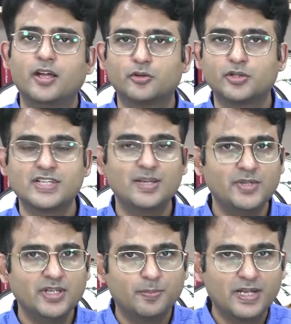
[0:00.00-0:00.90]
So the same
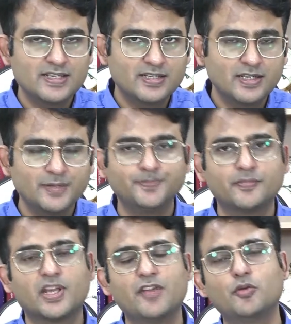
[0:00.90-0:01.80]
thing applies here.
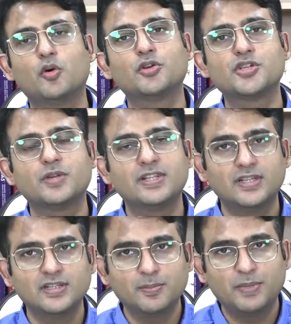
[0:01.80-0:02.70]
If you want to
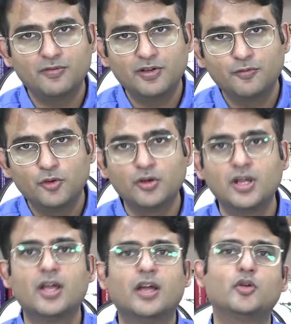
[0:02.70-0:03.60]
strengthen the pelvic floor,